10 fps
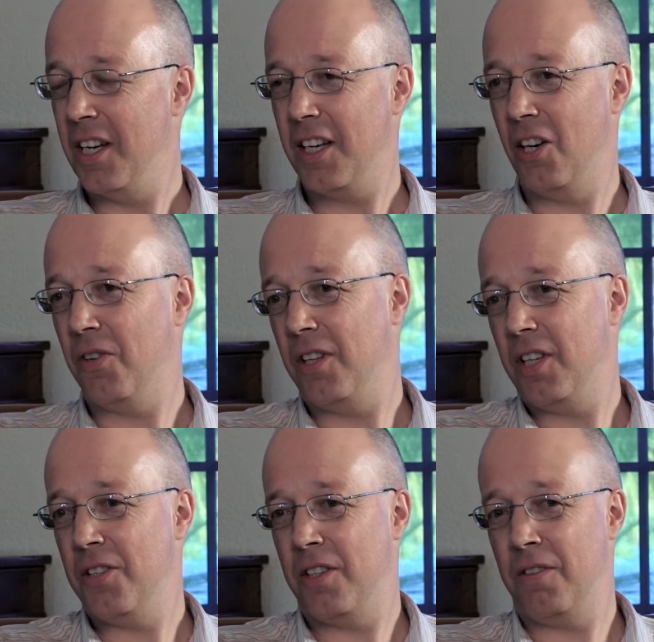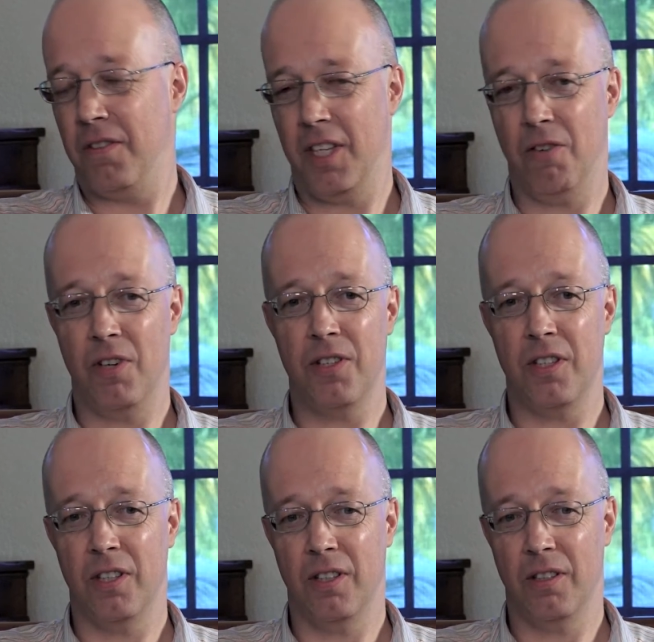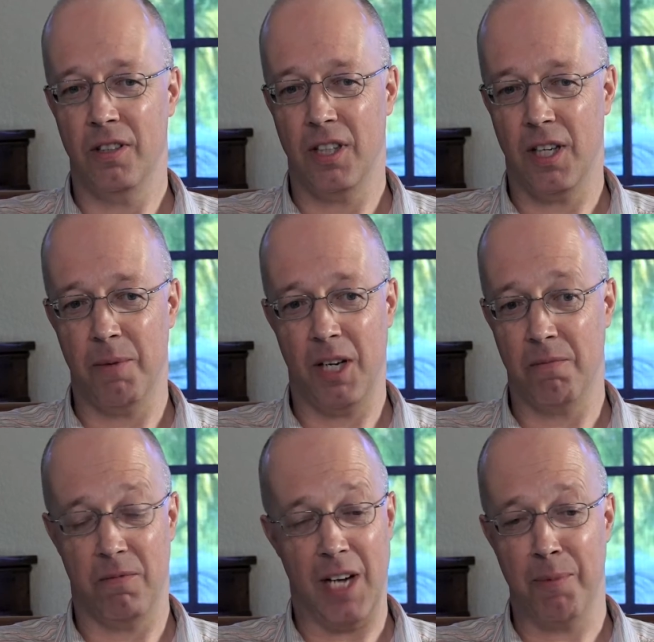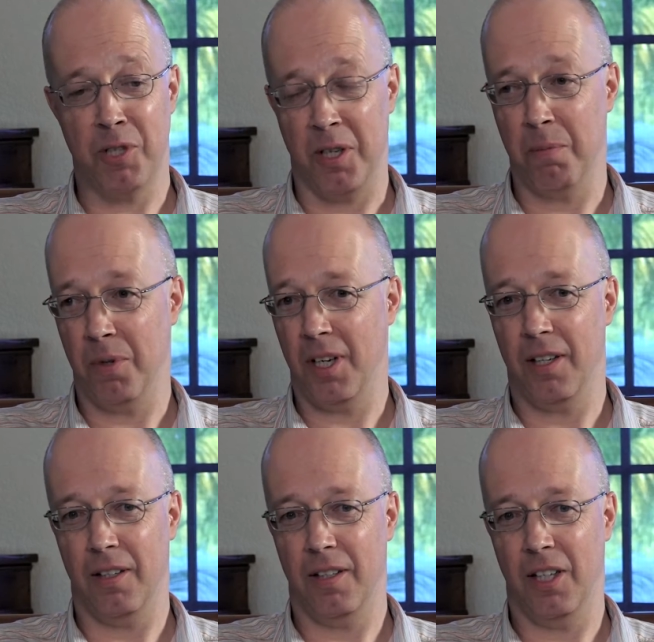there is the. I mean, I absolutely believe.